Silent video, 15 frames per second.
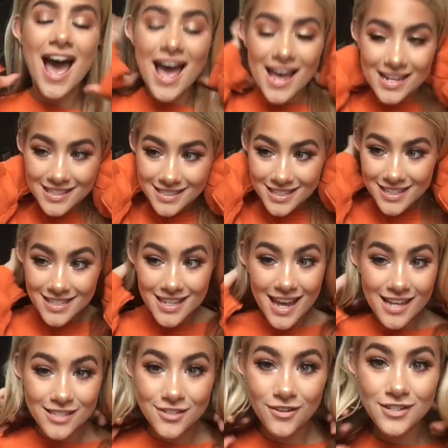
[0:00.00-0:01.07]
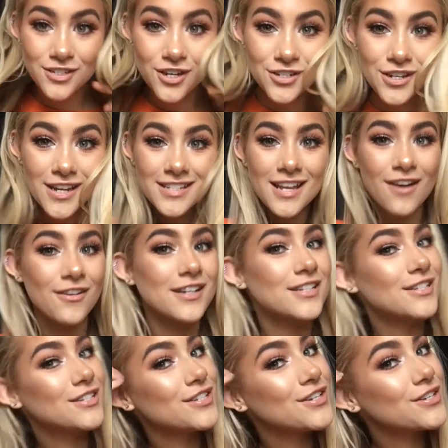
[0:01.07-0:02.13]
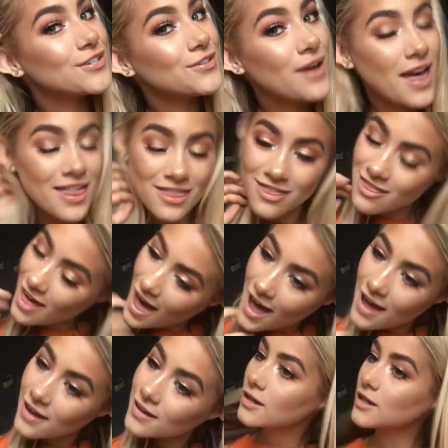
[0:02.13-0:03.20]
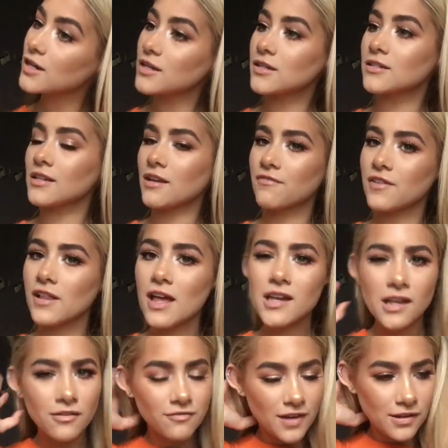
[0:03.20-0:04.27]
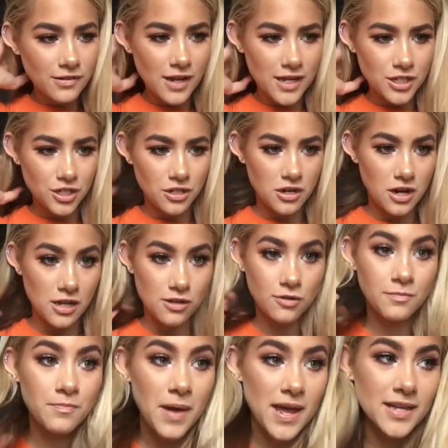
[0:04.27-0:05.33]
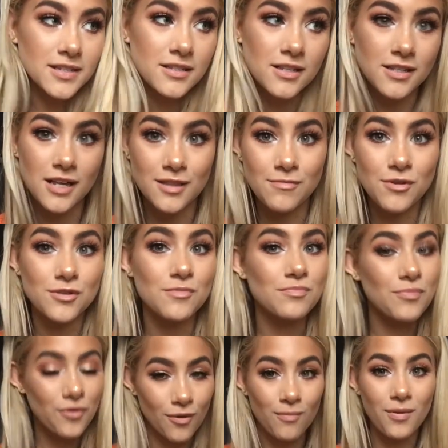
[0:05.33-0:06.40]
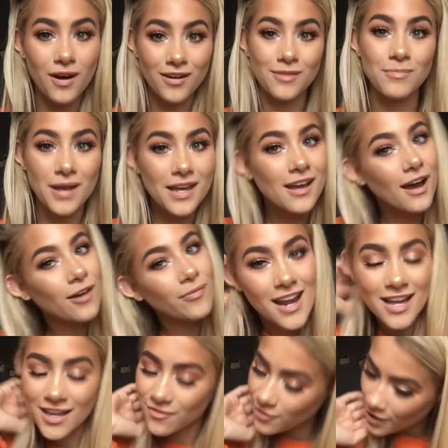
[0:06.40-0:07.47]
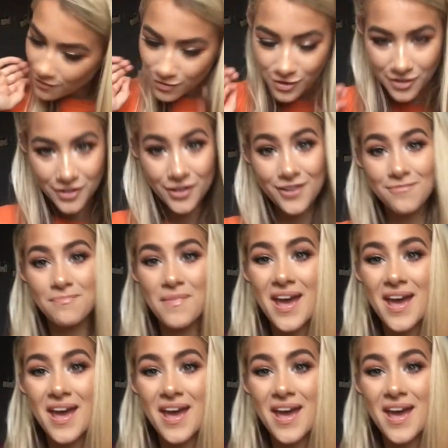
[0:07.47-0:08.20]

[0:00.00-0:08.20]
And yeah, so I showed you guys how I do that because I feel like foundation and like your base is like the most important part of your makeup. Like if you have a good